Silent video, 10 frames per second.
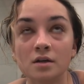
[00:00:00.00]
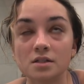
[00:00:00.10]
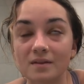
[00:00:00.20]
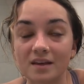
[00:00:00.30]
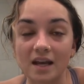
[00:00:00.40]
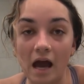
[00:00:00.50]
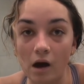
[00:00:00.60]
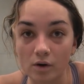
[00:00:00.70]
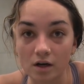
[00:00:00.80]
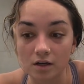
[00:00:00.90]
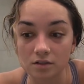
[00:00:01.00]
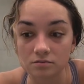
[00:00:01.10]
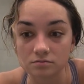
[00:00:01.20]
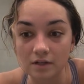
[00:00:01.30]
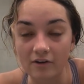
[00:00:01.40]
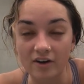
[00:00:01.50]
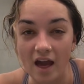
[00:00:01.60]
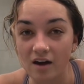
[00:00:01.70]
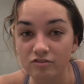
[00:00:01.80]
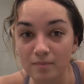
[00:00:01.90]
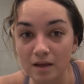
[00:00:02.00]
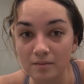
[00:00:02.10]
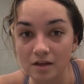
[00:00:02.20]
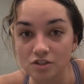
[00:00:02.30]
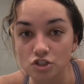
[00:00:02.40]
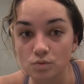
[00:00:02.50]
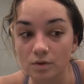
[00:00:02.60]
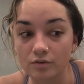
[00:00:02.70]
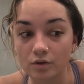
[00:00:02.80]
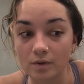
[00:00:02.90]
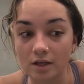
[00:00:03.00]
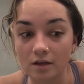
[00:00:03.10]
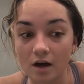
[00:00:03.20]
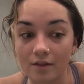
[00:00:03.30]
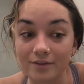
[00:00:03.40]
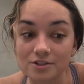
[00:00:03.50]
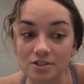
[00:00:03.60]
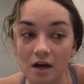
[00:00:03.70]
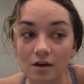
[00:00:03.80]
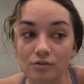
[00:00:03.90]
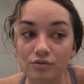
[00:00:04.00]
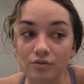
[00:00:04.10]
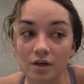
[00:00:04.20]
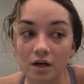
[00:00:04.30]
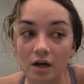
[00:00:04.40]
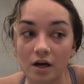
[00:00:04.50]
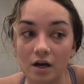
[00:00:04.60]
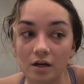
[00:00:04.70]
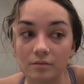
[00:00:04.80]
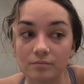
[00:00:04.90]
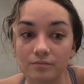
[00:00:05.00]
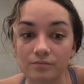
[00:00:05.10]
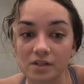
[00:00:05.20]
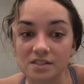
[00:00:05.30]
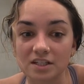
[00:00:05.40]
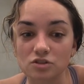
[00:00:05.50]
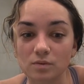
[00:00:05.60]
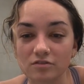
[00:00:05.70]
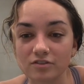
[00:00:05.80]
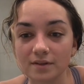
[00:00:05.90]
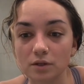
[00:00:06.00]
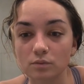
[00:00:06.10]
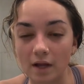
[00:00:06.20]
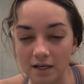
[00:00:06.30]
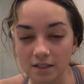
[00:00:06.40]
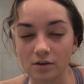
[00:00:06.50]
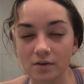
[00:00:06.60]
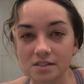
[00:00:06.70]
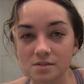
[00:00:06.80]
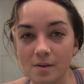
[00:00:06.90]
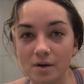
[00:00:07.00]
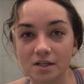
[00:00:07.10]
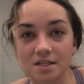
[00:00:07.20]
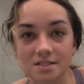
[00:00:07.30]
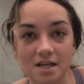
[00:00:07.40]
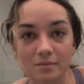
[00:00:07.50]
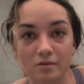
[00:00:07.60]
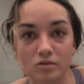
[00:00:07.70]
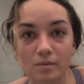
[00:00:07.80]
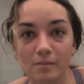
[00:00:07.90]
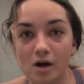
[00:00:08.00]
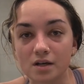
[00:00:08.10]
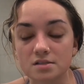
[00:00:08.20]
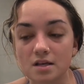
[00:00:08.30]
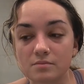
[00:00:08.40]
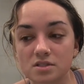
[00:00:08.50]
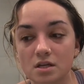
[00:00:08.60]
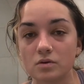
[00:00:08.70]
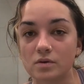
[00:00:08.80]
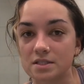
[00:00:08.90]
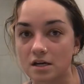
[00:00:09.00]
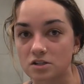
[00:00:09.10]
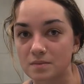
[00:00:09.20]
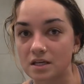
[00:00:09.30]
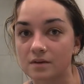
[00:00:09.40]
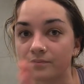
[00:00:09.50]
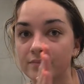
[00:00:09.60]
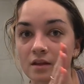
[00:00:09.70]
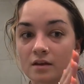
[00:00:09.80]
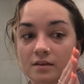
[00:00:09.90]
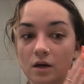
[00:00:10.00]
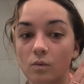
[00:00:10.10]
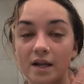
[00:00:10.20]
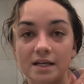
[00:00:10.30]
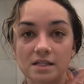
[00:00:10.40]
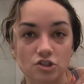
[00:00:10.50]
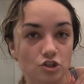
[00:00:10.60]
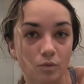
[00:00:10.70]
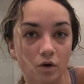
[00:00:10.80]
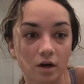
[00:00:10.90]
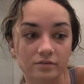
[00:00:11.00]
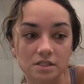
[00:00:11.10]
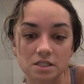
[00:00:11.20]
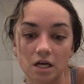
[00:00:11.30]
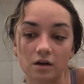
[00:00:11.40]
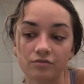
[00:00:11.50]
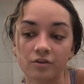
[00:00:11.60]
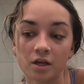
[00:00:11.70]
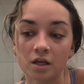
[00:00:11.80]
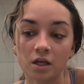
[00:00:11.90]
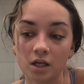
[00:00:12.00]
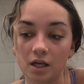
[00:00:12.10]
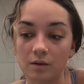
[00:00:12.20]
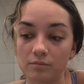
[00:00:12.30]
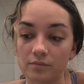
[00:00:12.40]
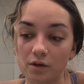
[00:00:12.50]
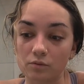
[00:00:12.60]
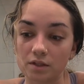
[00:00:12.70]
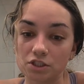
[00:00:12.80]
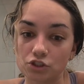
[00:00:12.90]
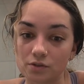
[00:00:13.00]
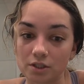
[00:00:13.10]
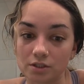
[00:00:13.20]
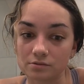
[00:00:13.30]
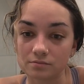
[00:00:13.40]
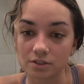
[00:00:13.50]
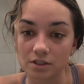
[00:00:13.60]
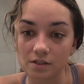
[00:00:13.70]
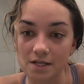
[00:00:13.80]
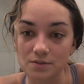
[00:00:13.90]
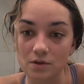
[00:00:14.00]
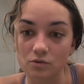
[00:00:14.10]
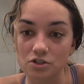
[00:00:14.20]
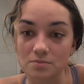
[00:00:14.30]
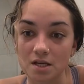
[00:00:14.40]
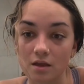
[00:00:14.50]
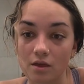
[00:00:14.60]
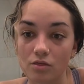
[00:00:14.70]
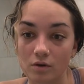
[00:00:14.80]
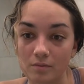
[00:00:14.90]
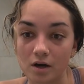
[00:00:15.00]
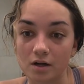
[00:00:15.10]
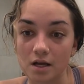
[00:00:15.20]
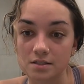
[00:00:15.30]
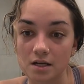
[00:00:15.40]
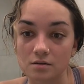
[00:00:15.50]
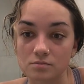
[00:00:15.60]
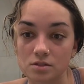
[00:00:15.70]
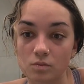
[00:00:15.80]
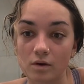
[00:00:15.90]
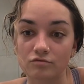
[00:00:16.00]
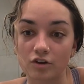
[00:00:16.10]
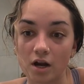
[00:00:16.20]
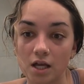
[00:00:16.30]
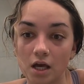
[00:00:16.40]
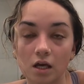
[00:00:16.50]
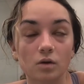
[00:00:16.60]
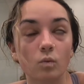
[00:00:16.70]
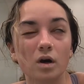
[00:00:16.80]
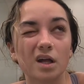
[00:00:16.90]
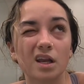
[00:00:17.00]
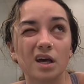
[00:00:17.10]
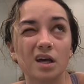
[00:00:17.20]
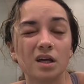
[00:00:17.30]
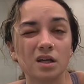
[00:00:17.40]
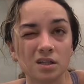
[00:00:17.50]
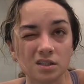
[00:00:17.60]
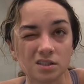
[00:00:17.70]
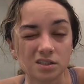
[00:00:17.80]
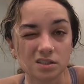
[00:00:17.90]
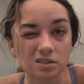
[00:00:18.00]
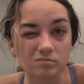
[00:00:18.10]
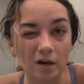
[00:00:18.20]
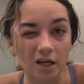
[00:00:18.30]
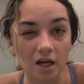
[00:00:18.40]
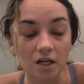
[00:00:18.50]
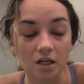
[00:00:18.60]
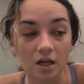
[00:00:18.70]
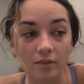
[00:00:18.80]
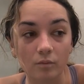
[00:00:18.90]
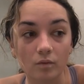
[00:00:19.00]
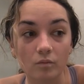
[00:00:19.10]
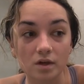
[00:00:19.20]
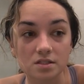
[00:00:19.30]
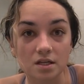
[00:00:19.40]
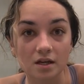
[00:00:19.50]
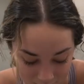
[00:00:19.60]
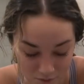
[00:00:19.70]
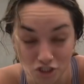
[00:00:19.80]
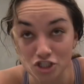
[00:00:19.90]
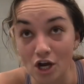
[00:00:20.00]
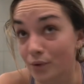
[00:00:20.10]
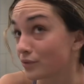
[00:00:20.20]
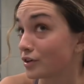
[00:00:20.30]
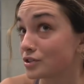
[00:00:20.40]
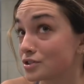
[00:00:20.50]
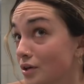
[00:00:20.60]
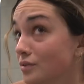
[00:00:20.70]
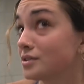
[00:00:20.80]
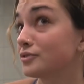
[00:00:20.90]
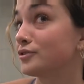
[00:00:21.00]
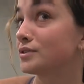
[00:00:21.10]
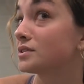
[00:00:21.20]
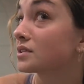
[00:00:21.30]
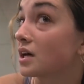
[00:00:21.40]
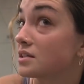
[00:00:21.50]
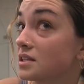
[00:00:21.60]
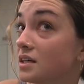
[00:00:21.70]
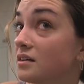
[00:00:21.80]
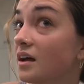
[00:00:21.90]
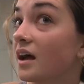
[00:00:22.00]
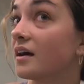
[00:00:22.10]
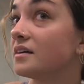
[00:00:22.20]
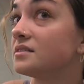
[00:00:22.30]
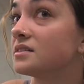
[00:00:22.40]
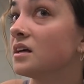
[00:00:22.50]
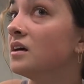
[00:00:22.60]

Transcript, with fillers: spend like an hour, hour and a half maybe, just reviewing other stuff. Because um, I just want to feel like ready going into my mock exam, even though my mock exam is going to be what tells me like what I need to do more of and stuff and like really drill during the last week, which I'm taking three mock exams, one Friday, one Monday, and then one Wednesday. I'm gonna shower first though, because it feels disgusting and